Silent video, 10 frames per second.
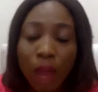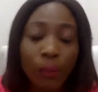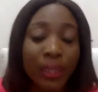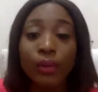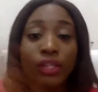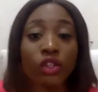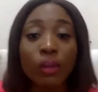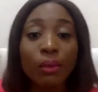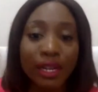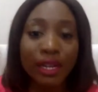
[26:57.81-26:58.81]
But anyways,
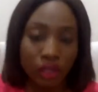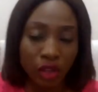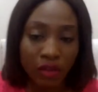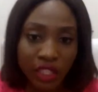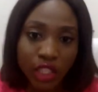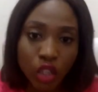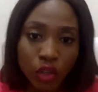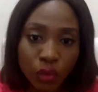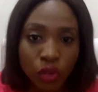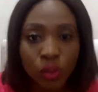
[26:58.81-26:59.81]
coming back to the conversation
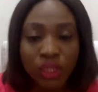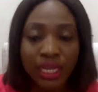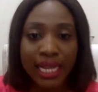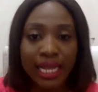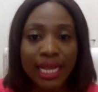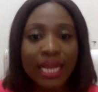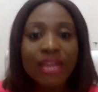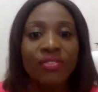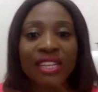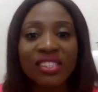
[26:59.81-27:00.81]
for today,
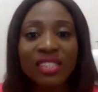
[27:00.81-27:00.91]
these